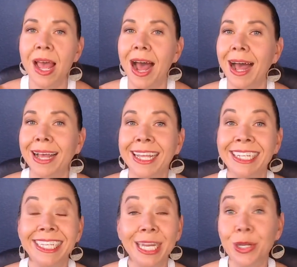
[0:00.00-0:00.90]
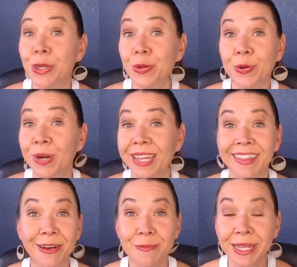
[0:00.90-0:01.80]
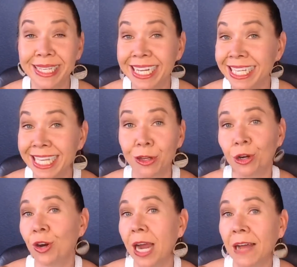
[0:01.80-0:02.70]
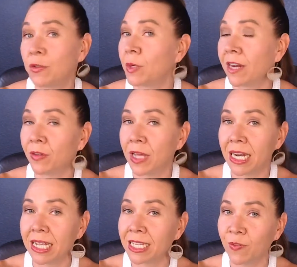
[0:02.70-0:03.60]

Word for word: uh, continue in their business, in their craft, whatever that is.